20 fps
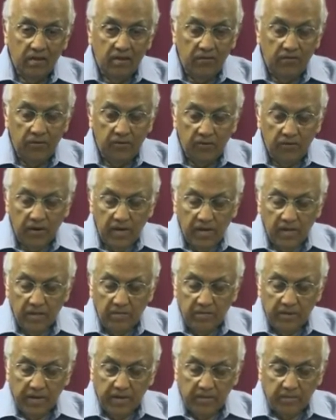If you read
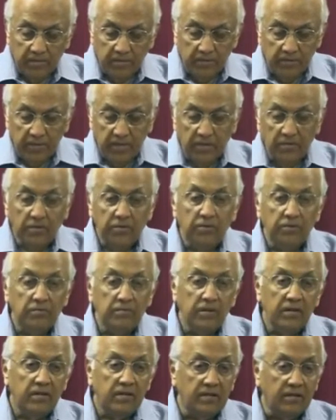the Bible without
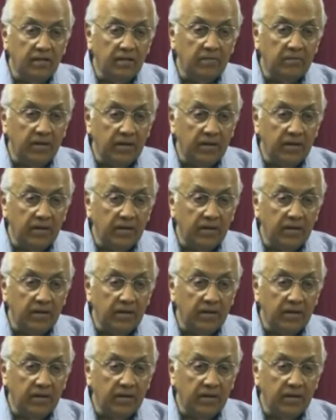humility,